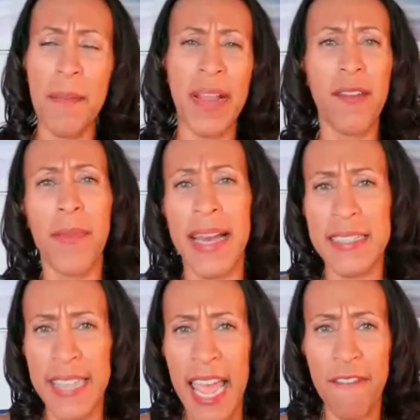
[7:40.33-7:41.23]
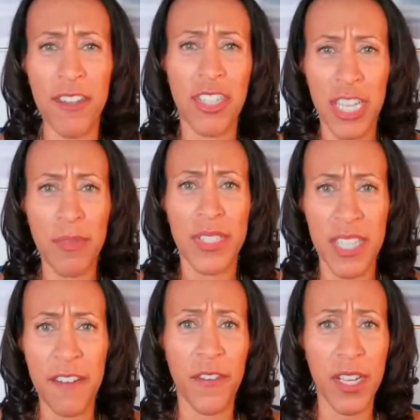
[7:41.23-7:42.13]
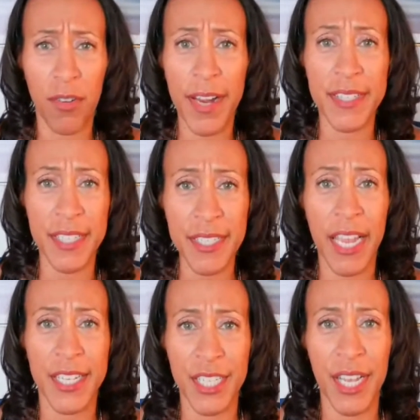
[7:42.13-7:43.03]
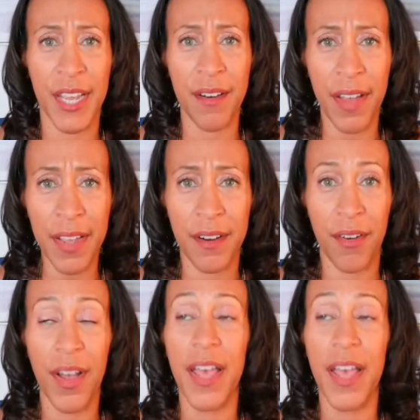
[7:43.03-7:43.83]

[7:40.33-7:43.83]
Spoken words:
And everybody's laughing. She was suffering the craziest HELL